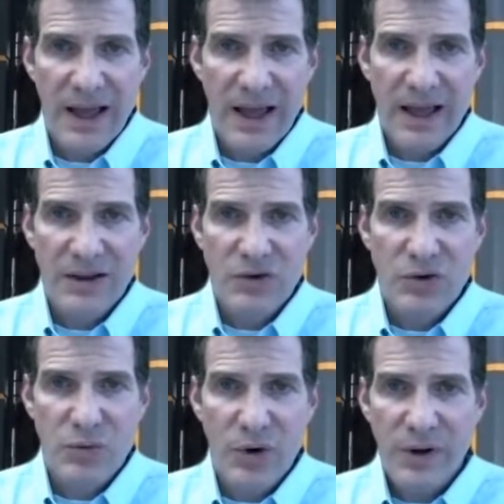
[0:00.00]
and
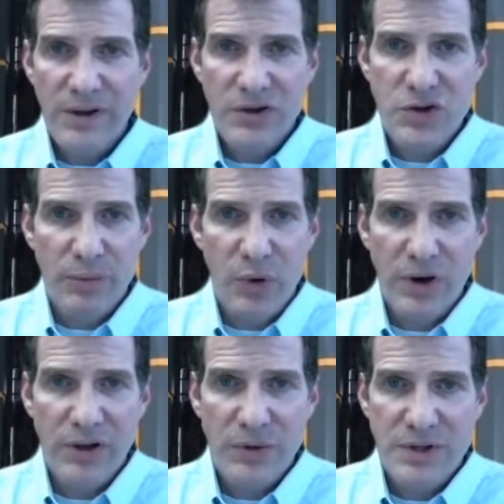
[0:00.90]
you're worried that your
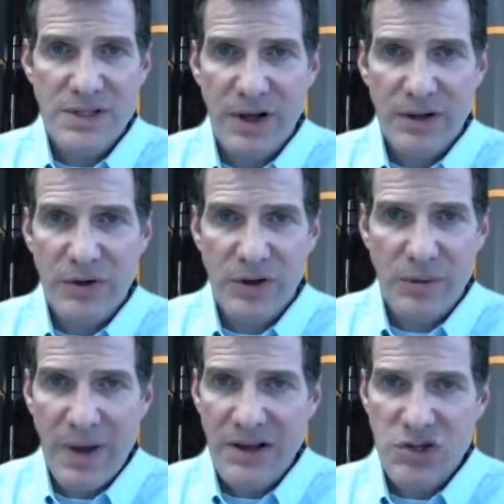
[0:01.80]
boiler is not going to
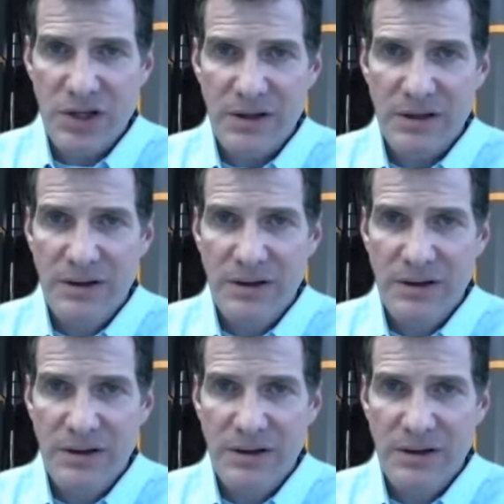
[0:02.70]
match it,